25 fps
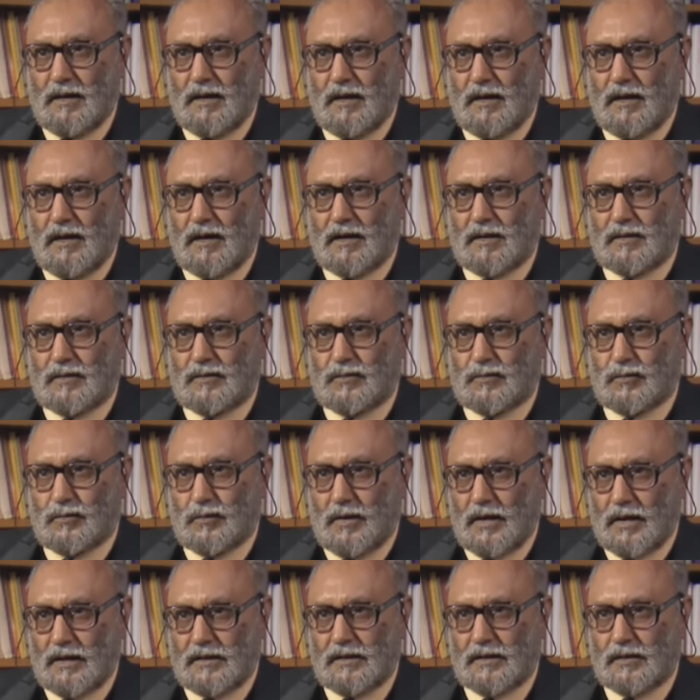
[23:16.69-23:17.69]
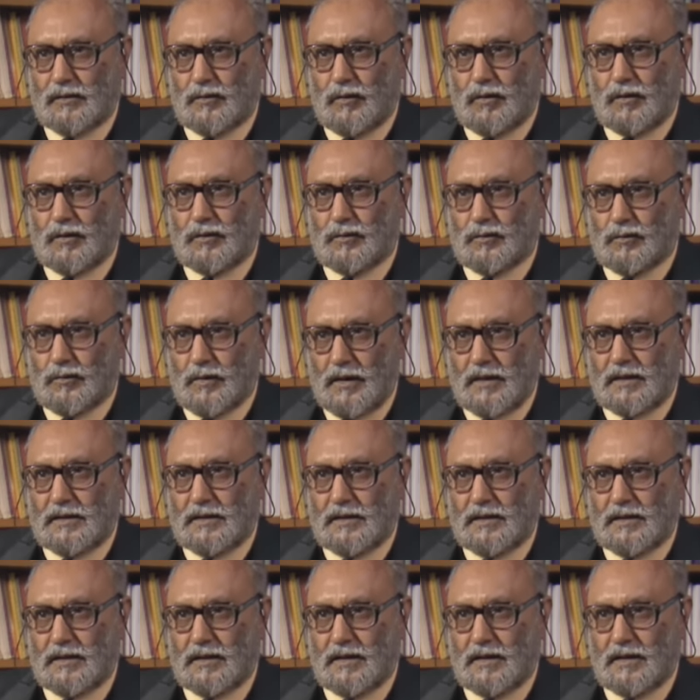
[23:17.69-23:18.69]
are together, going
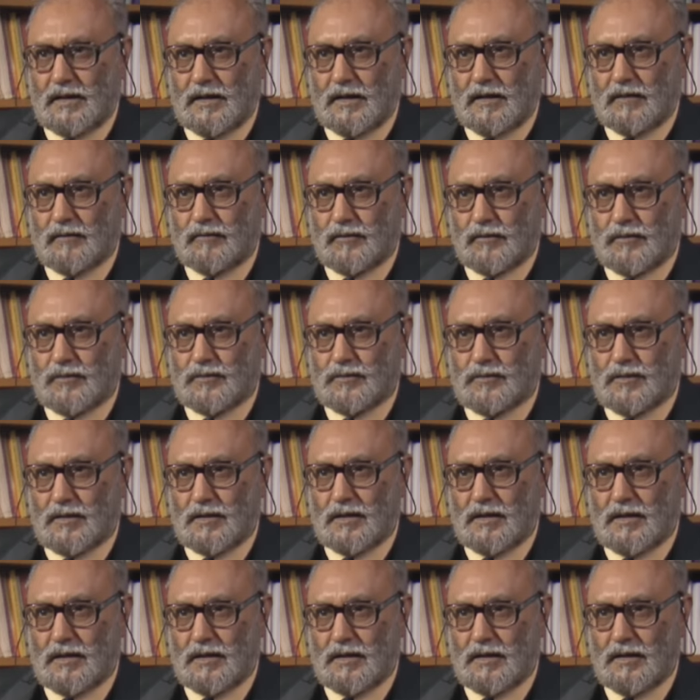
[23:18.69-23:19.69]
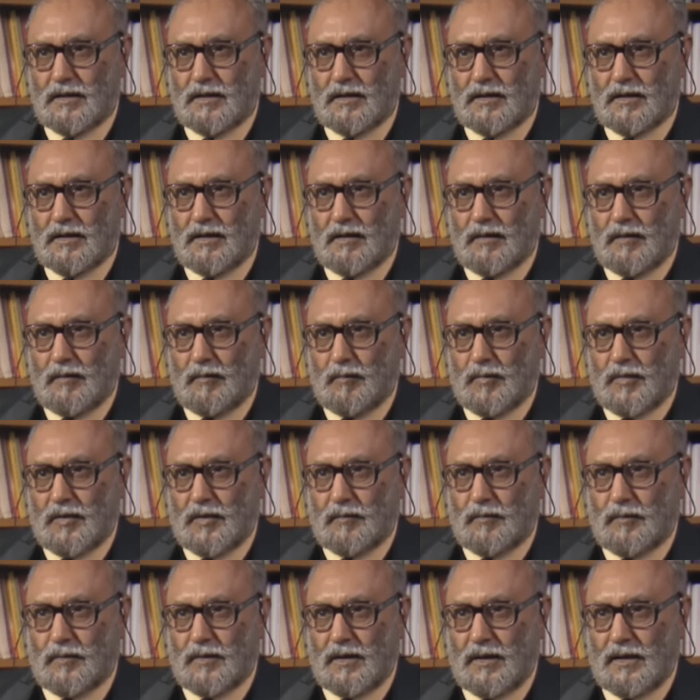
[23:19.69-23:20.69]
together, and unfortunately
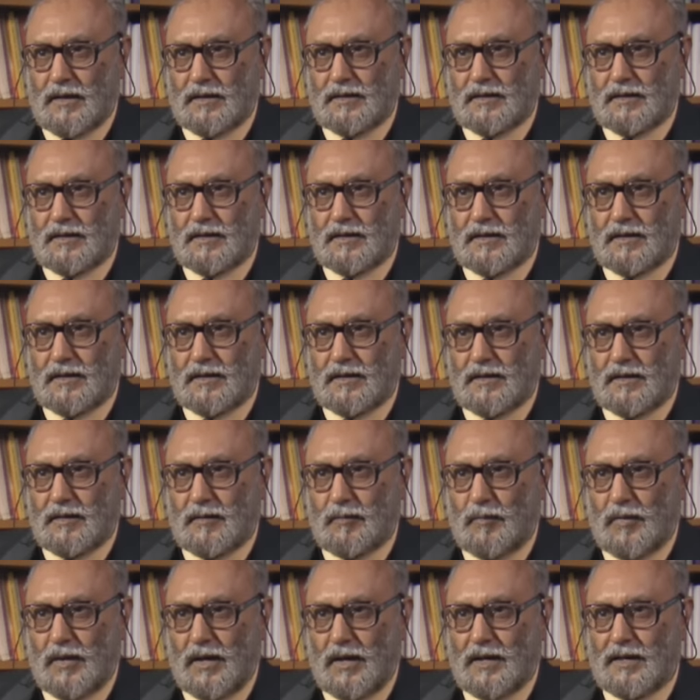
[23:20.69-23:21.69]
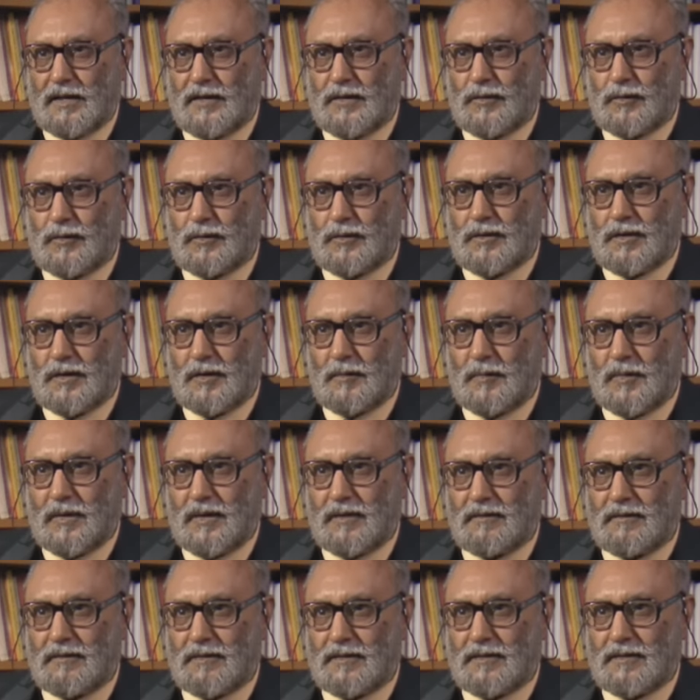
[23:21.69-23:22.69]
people either buy nuclear
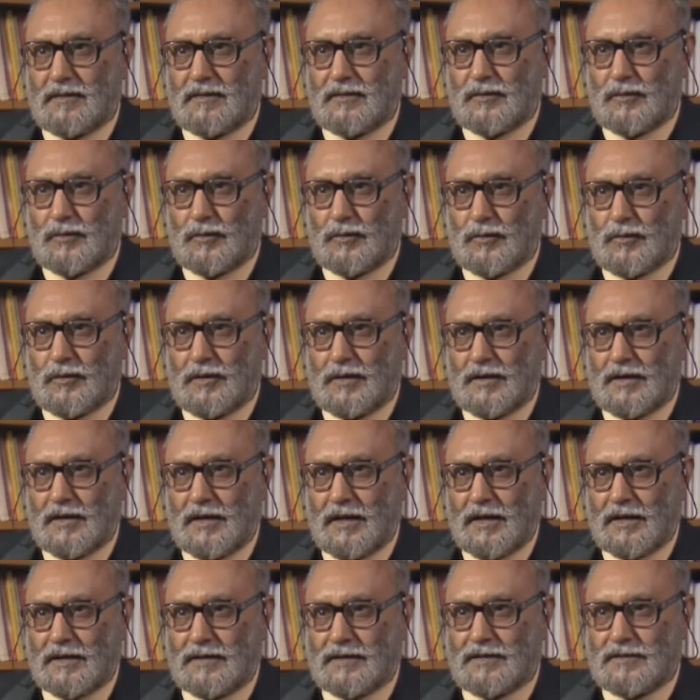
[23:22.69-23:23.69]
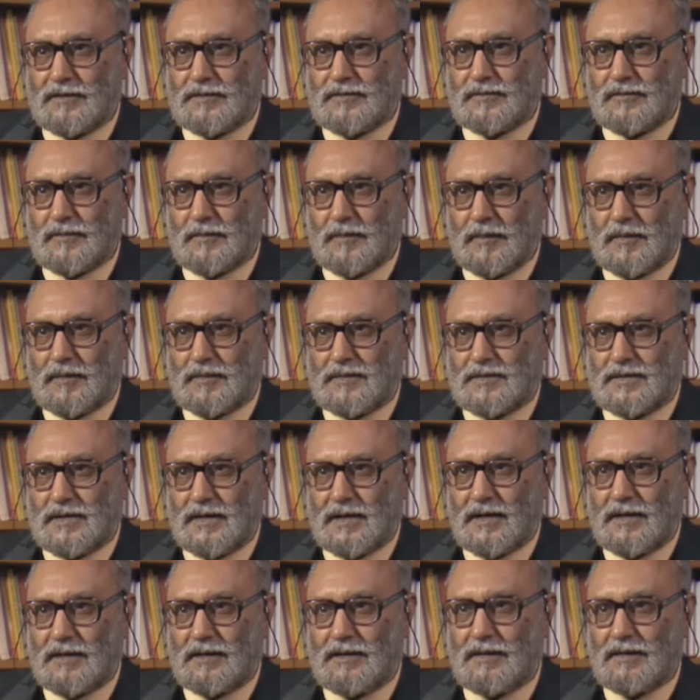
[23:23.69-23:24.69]
power, nuclear reactors from
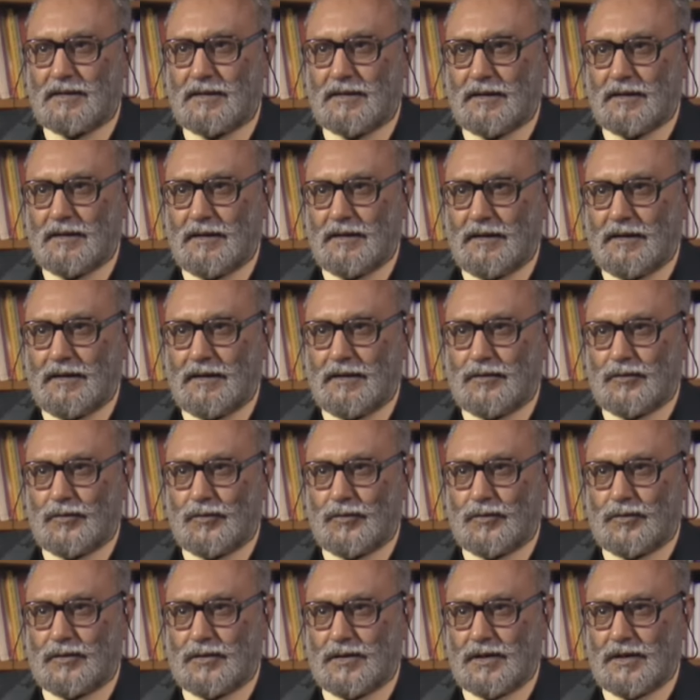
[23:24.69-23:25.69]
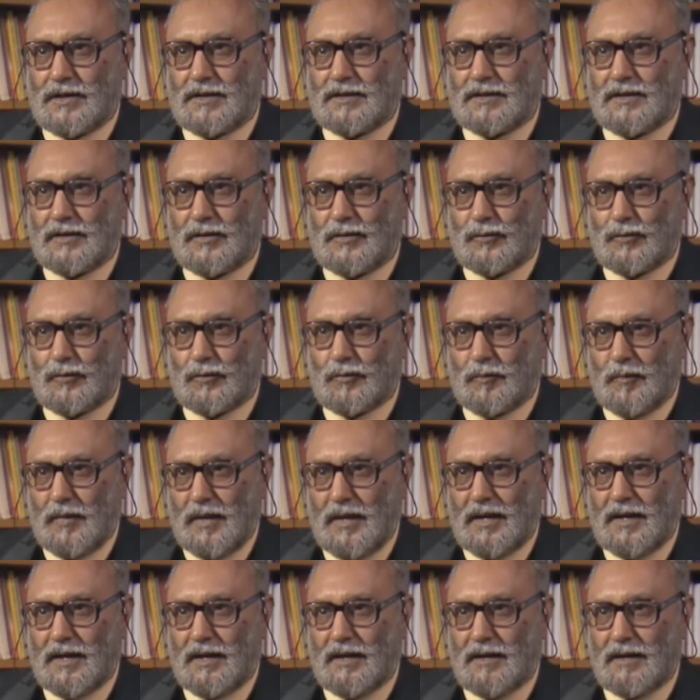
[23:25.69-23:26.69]
outside and don't train their own
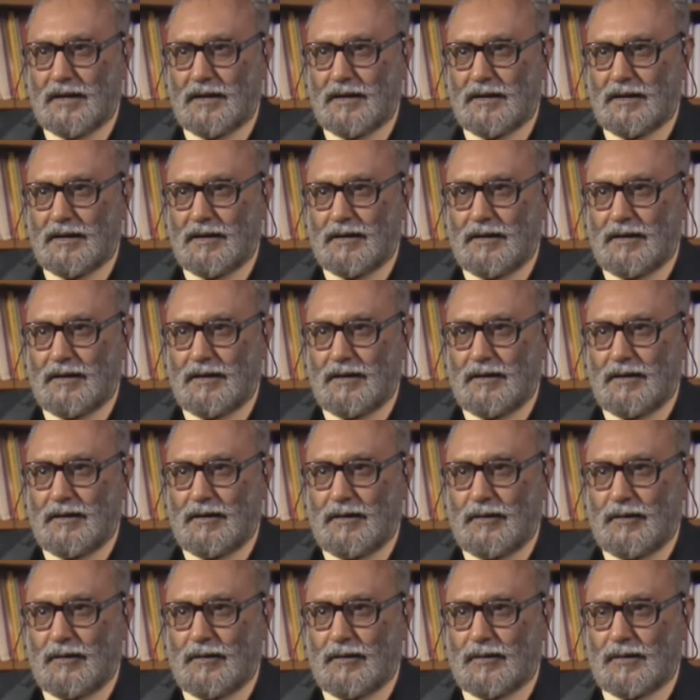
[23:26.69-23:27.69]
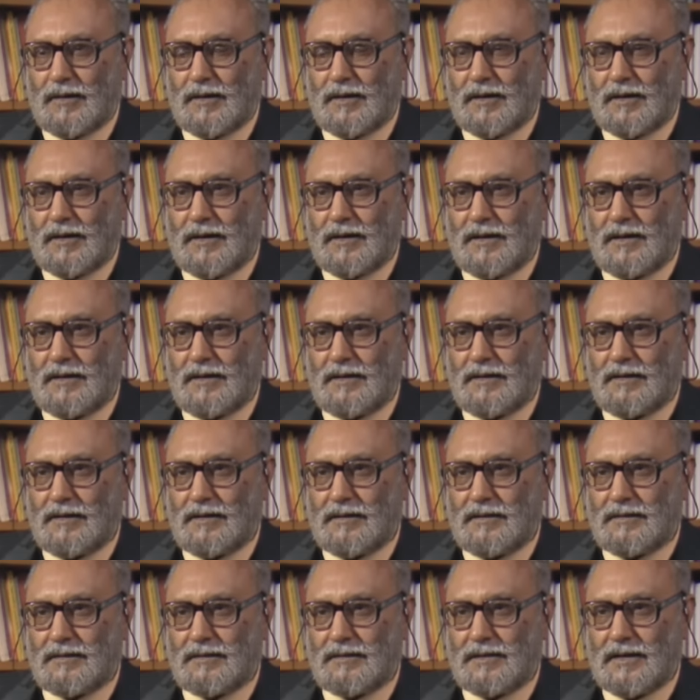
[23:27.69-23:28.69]
men,
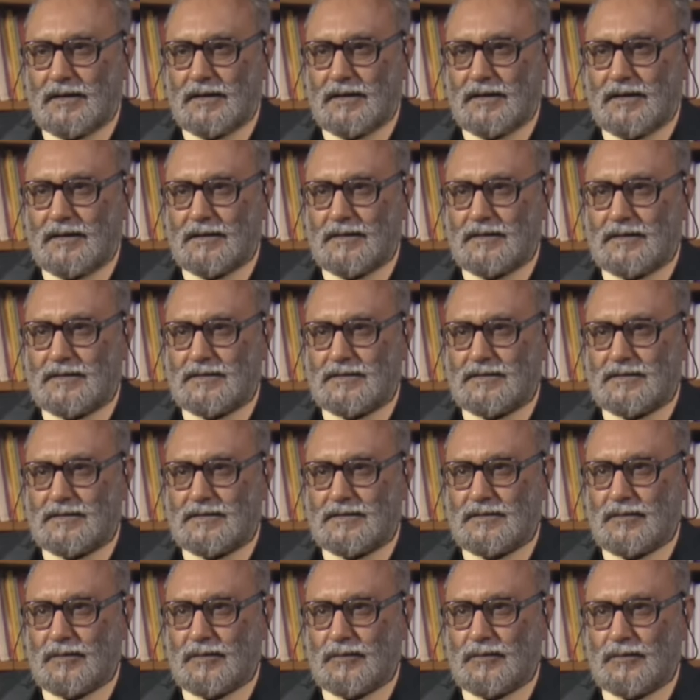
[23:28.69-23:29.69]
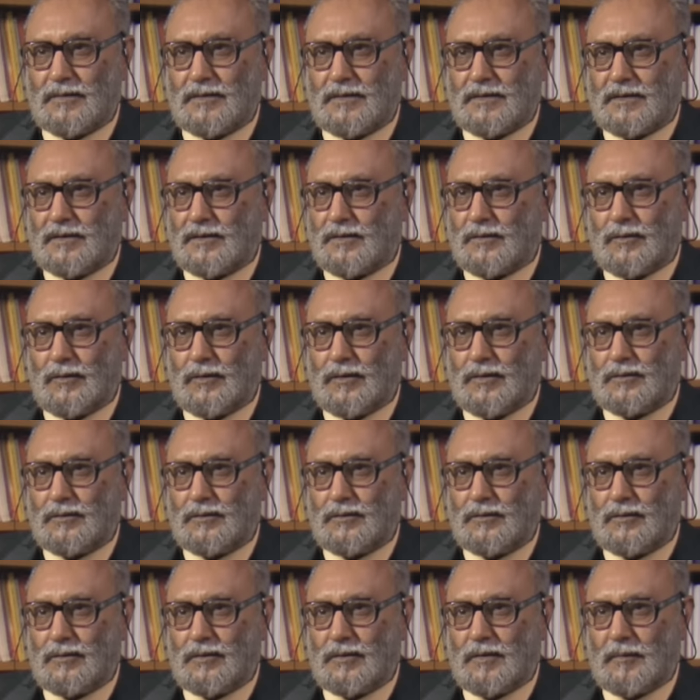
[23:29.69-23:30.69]
or they just don't go
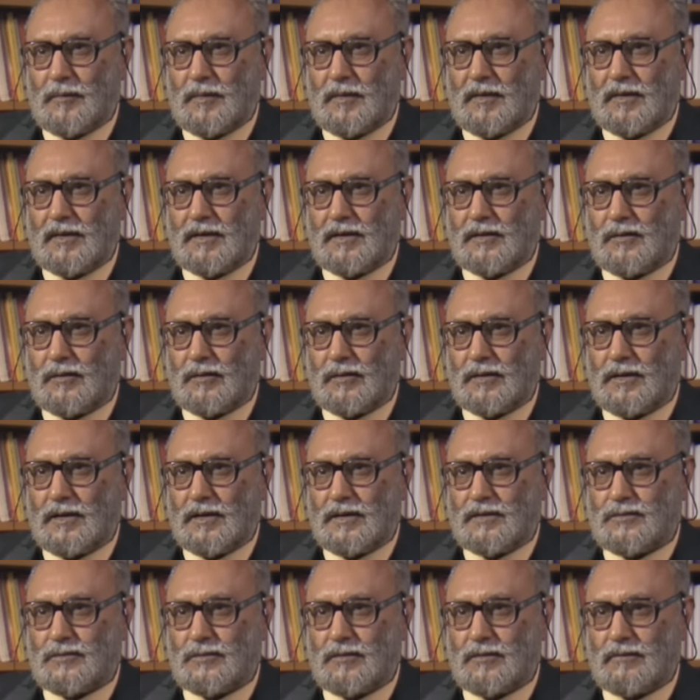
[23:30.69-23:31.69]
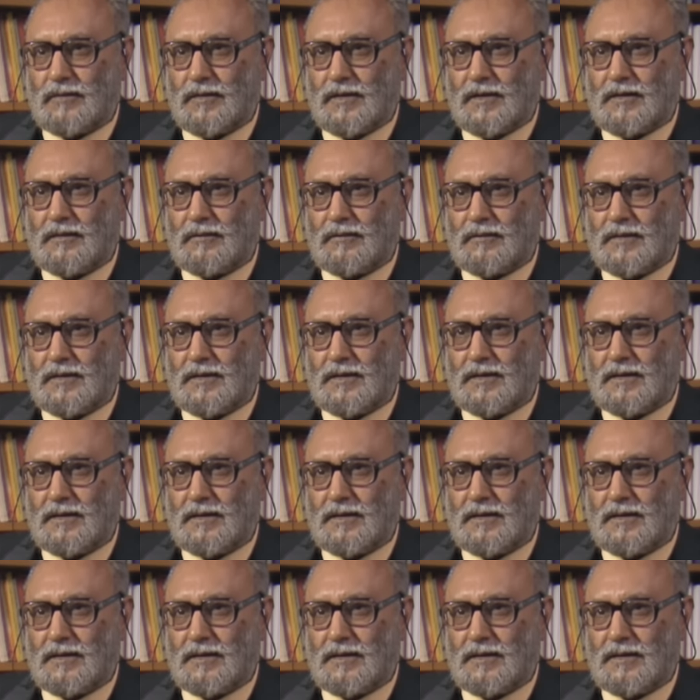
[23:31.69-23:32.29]
into nuclear power at all. They're so afraid of it.